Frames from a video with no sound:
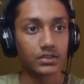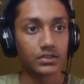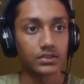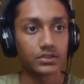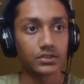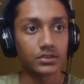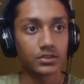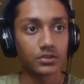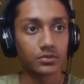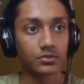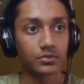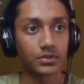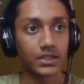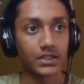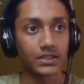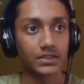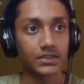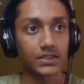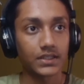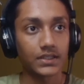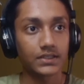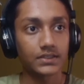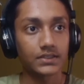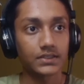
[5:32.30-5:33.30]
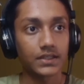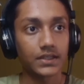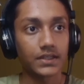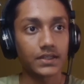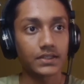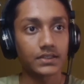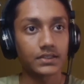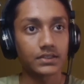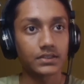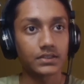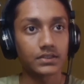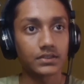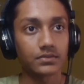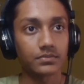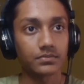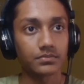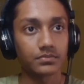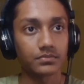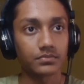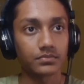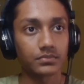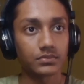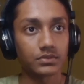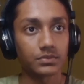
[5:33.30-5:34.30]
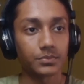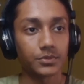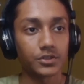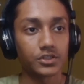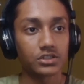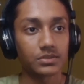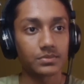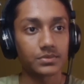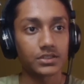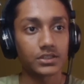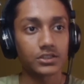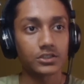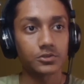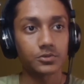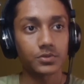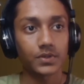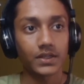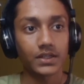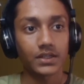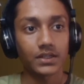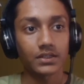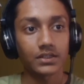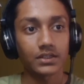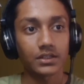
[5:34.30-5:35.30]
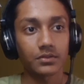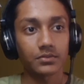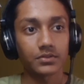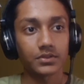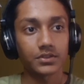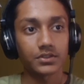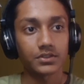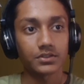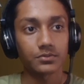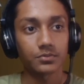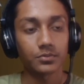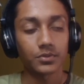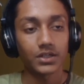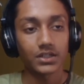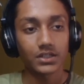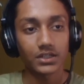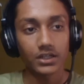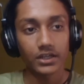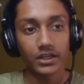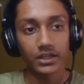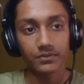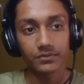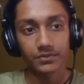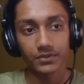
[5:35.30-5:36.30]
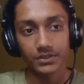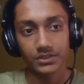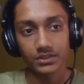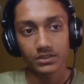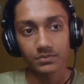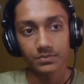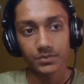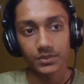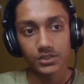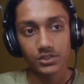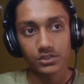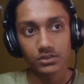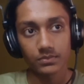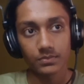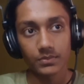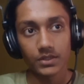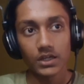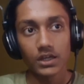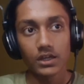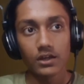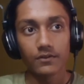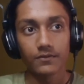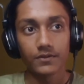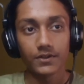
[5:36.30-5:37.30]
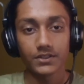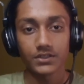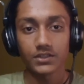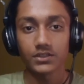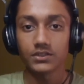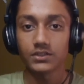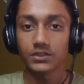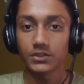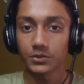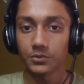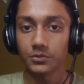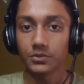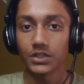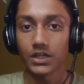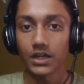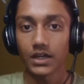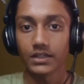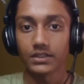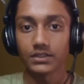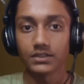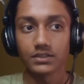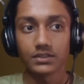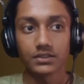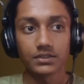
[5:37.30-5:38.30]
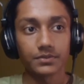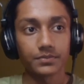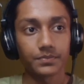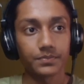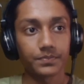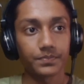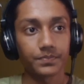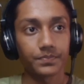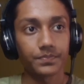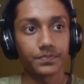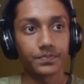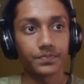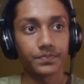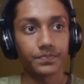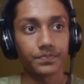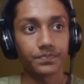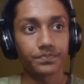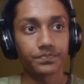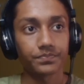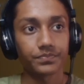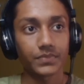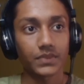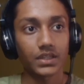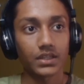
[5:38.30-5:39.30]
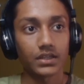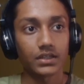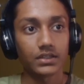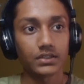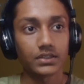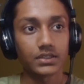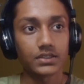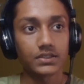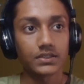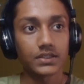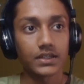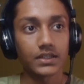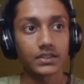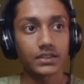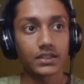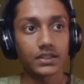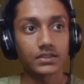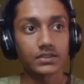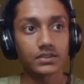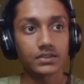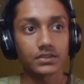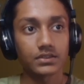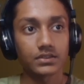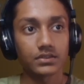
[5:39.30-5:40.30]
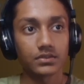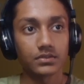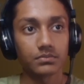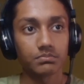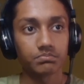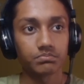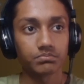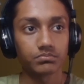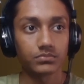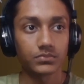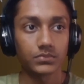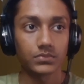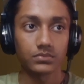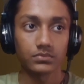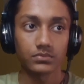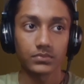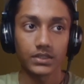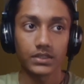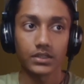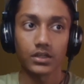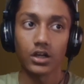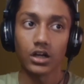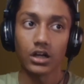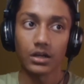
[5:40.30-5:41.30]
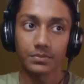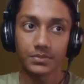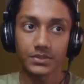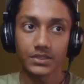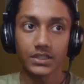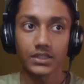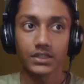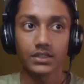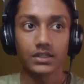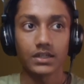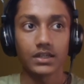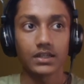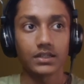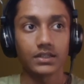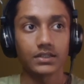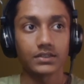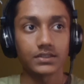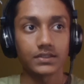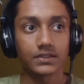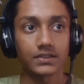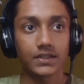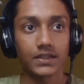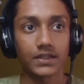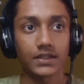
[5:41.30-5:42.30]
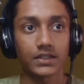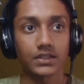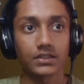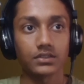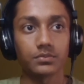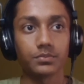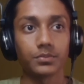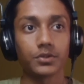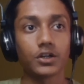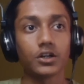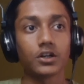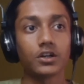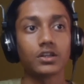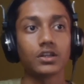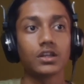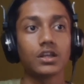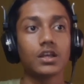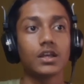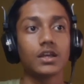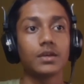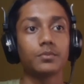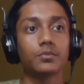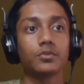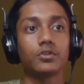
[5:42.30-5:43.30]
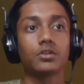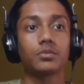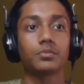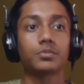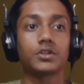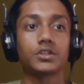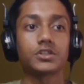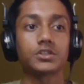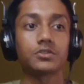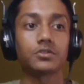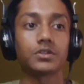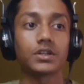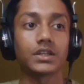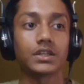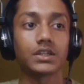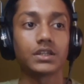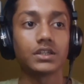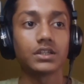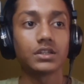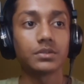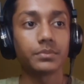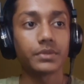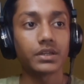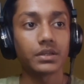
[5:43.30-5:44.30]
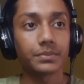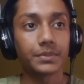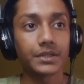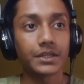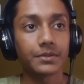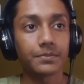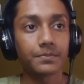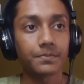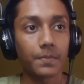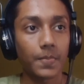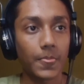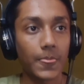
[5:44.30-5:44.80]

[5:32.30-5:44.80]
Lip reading: So get takes, the bishops are traded. Now there's one knight versus bishop versus two knights. This knight gets, it hops in and he's attacking the pawn, putting pressure right here maybe.